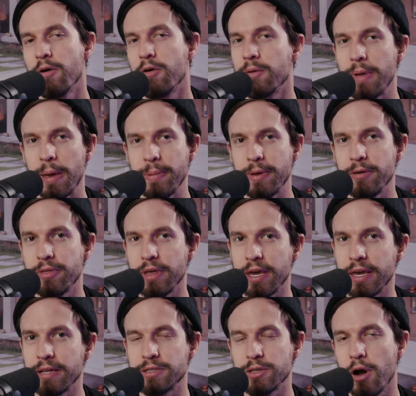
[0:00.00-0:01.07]
or maybe you
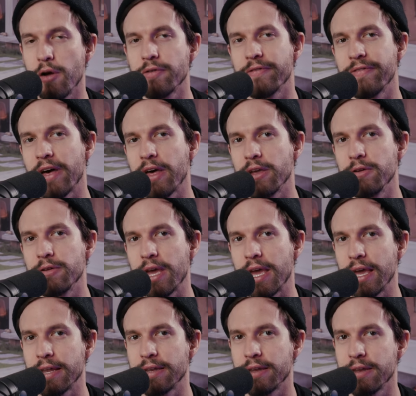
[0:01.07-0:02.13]
think it's overvalued
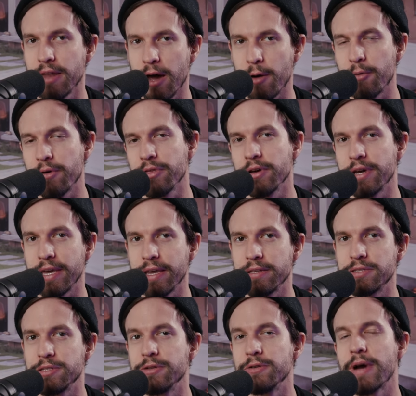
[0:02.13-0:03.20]
and not worth looking
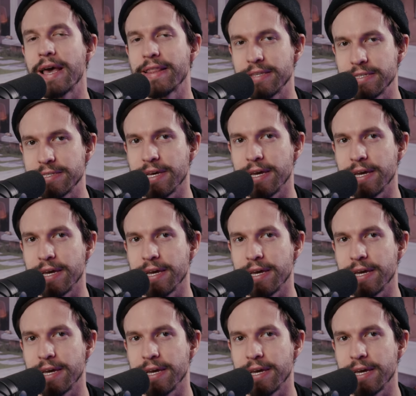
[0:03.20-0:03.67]
into at this